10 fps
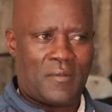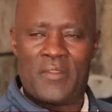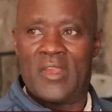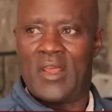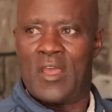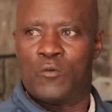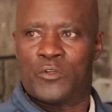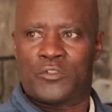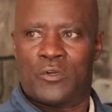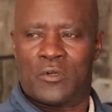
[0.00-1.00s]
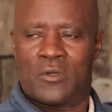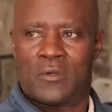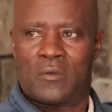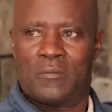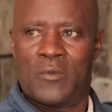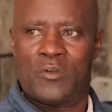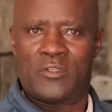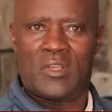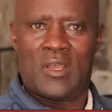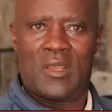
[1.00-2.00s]
Then I was shocked
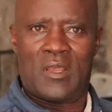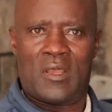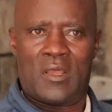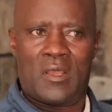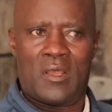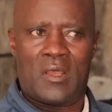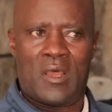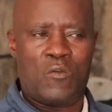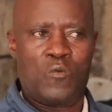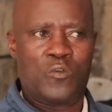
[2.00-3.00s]
because I